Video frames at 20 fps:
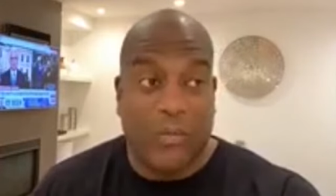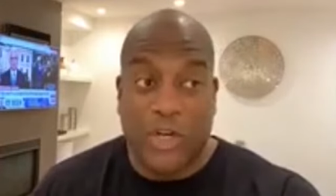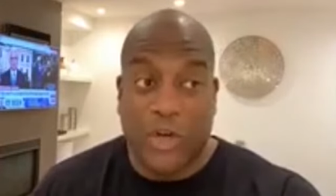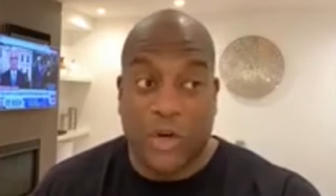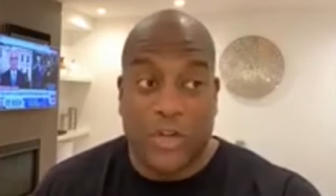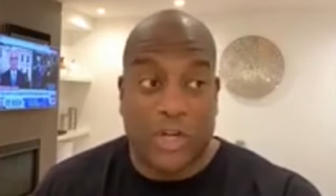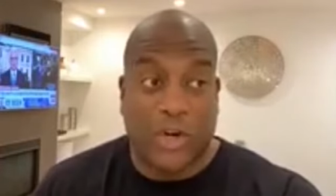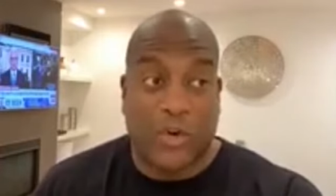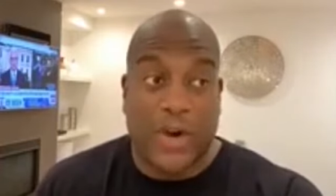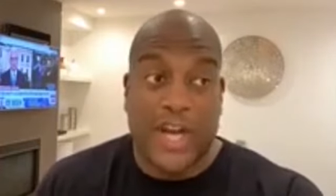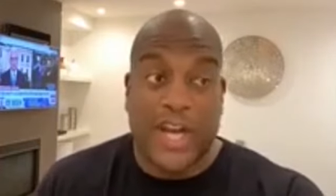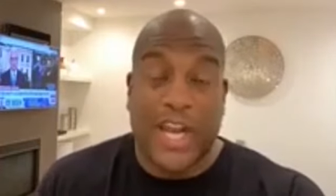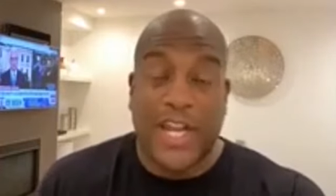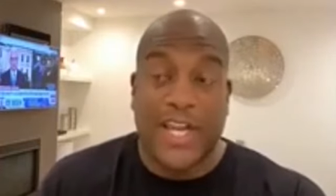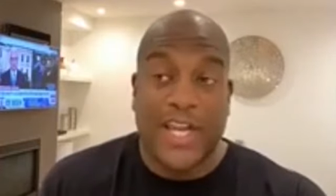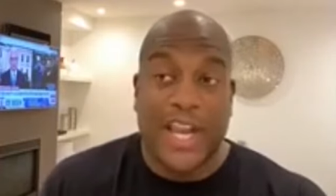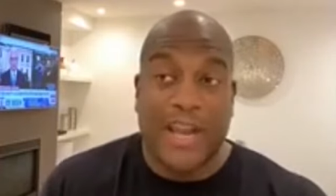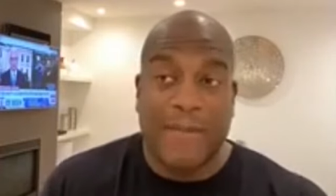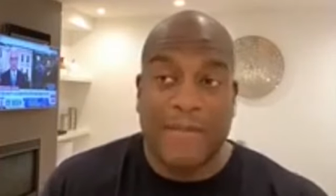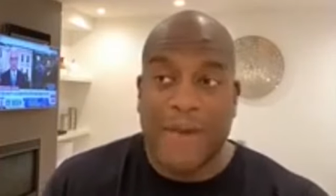We know the great
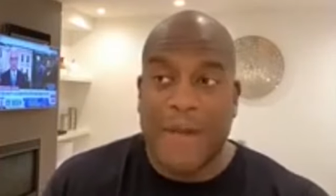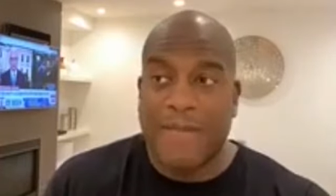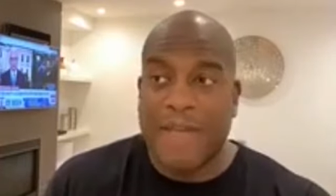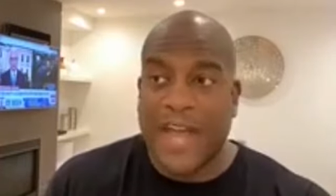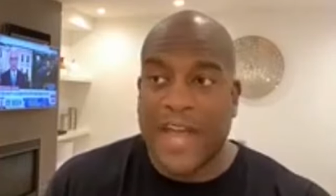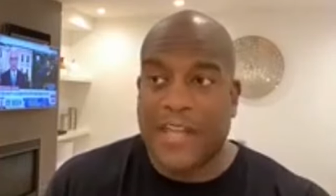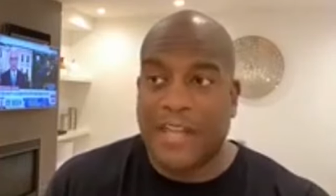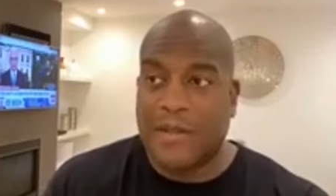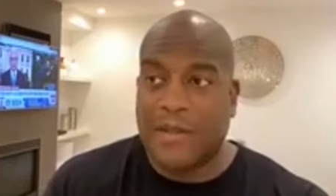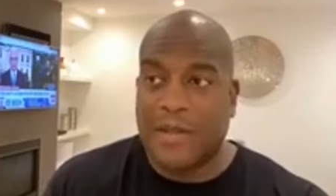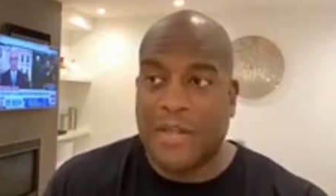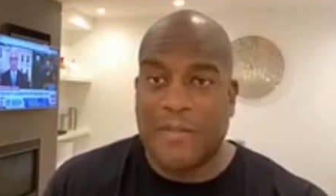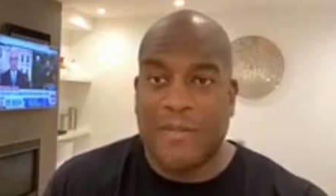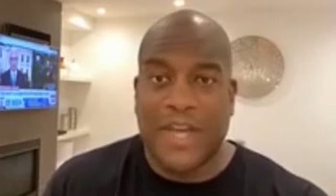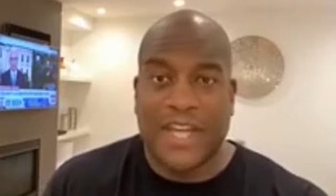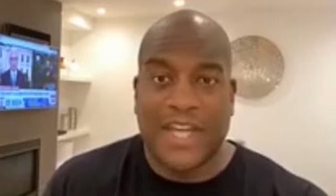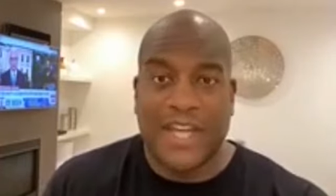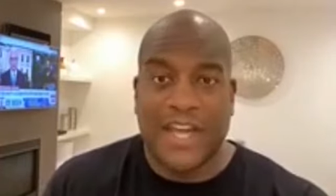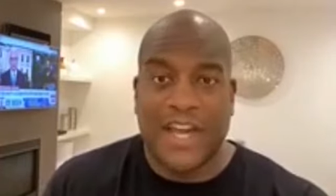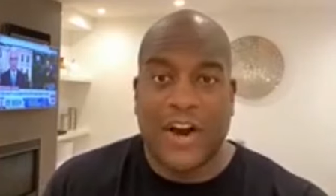88, my man, the
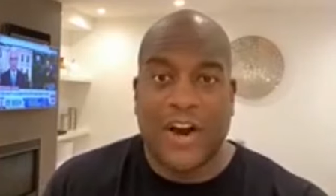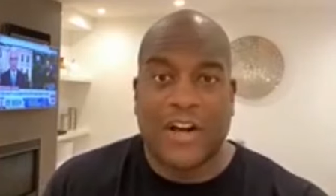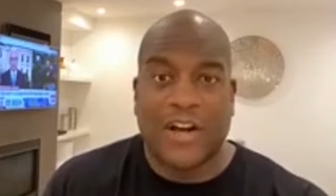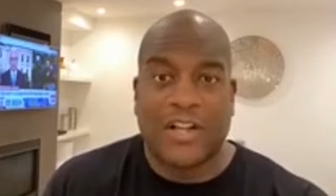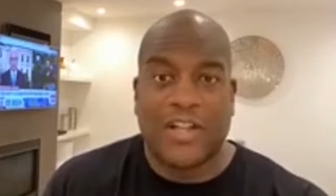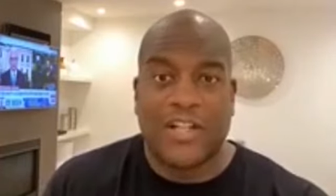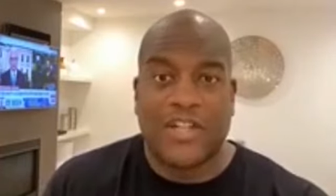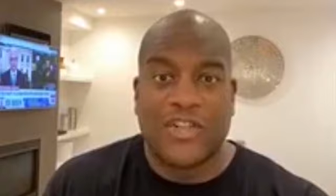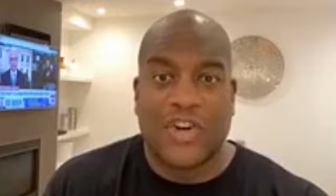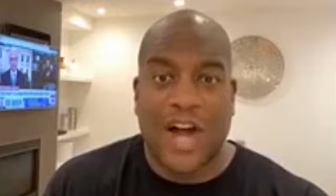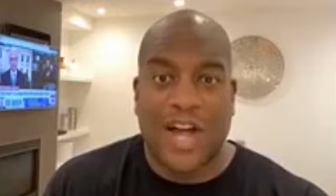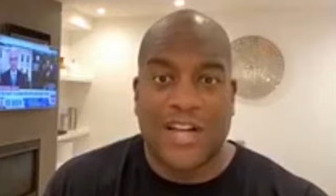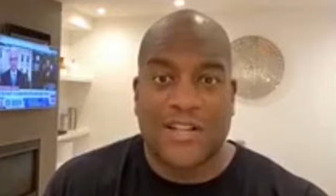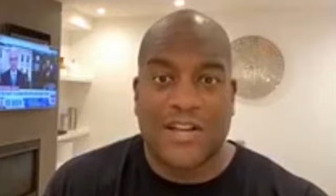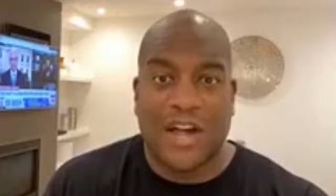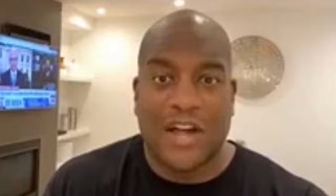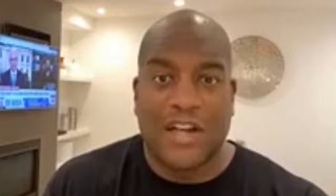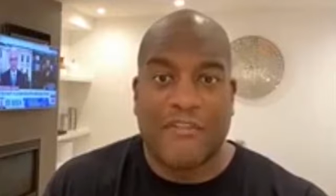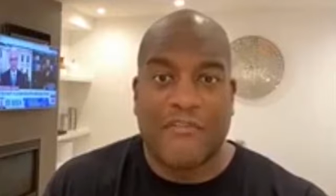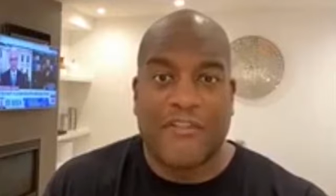big E, Eric
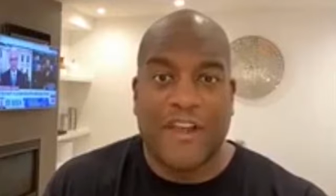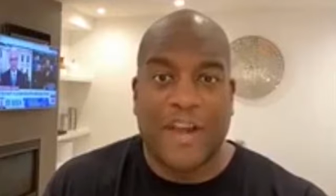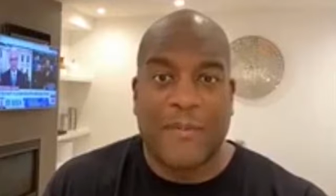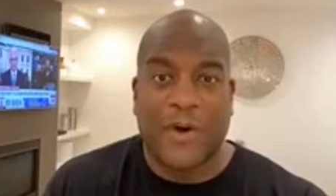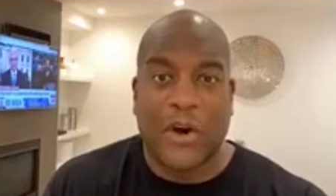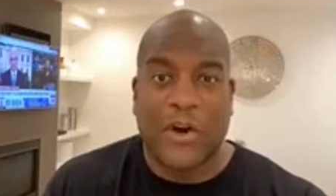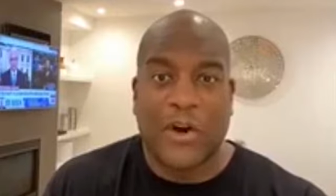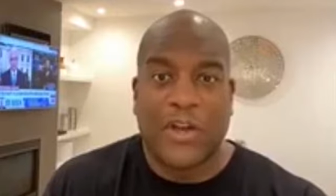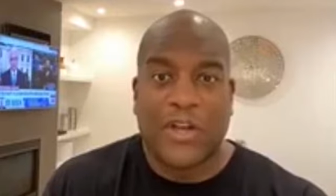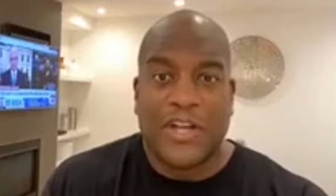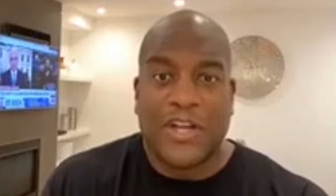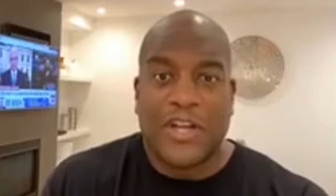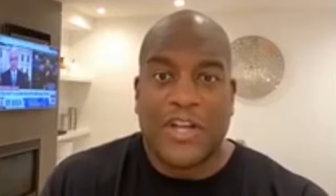Lindros, Hall of Famer.